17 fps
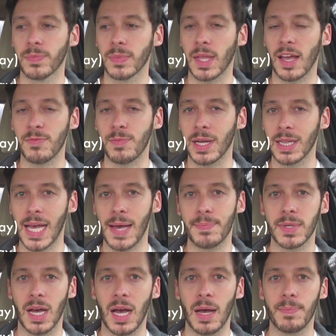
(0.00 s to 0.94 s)
have my
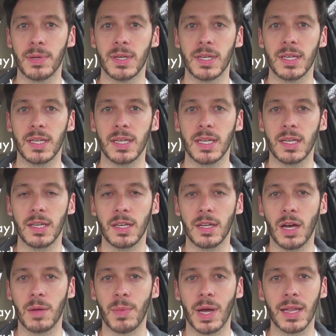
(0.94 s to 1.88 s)
laptop
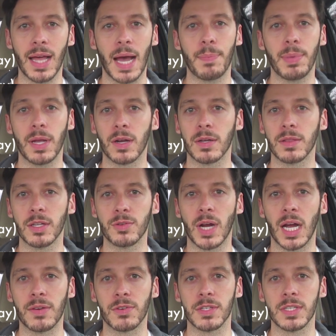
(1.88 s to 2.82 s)
on my lap here in the
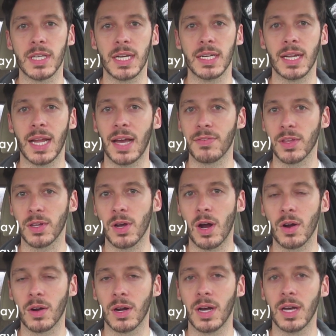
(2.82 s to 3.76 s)
driver's seat, have the
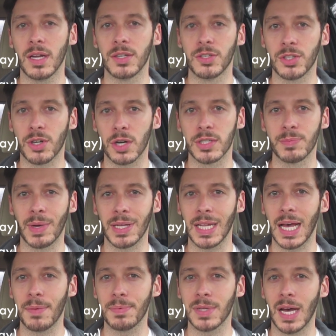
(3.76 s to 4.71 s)
car on, charging my
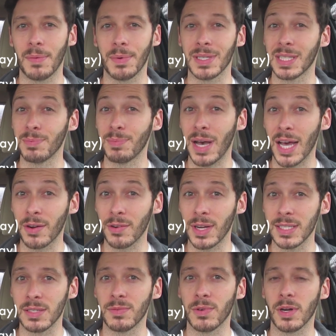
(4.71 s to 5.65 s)
laptop because the
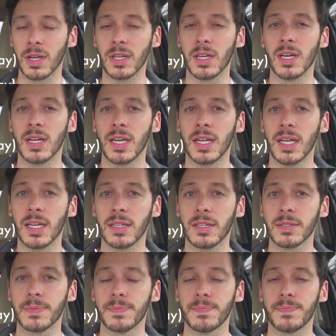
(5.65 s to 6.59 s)
battery isn't very good in it.
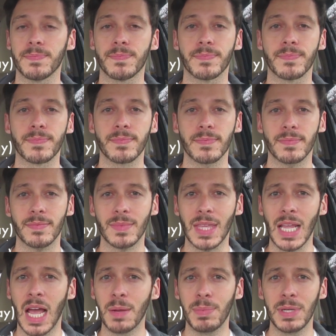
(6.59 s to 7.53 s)

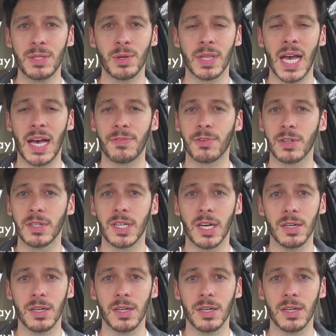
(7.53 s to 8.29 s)
I'd be doing that for,